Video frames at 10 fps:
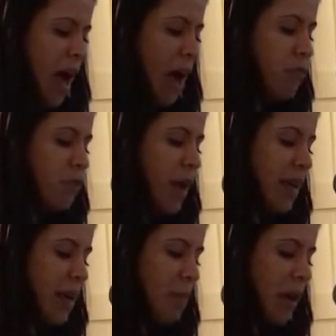After
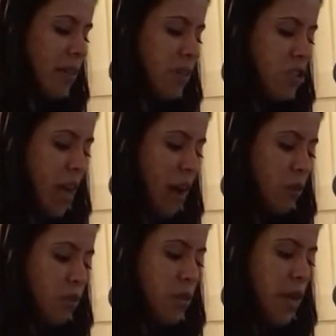I came out of the
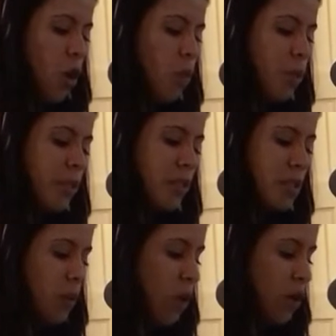shadows and openly
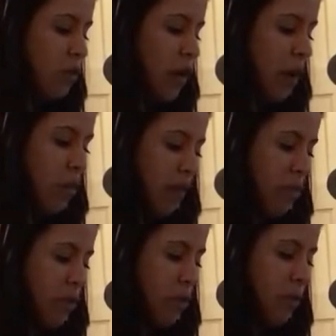spoke of what I
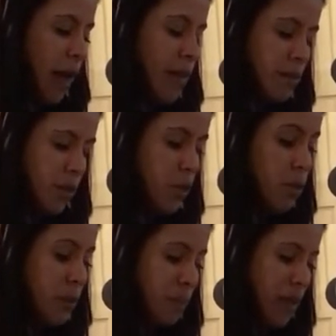went through as a
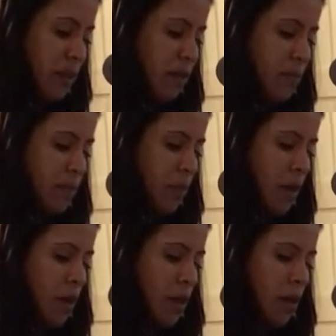human being,
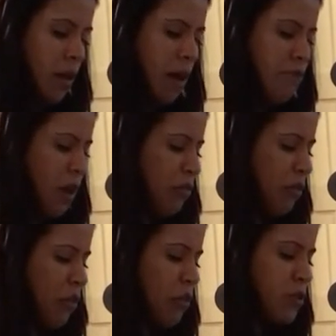I found
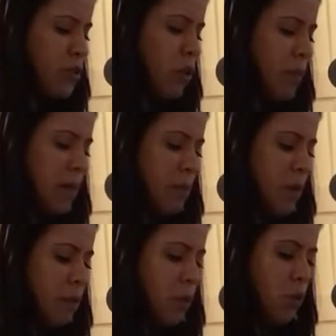that there are so many
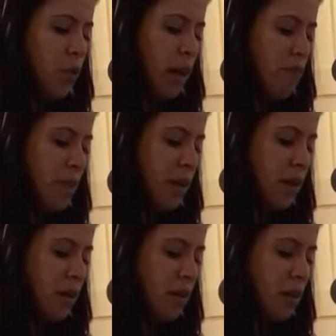people who
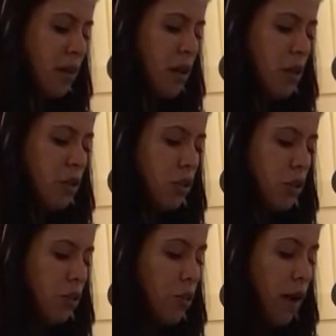
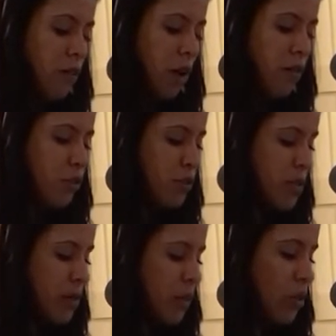have gone through
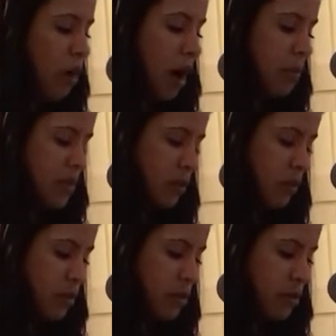similar
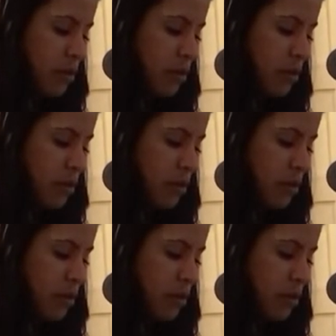obstacles.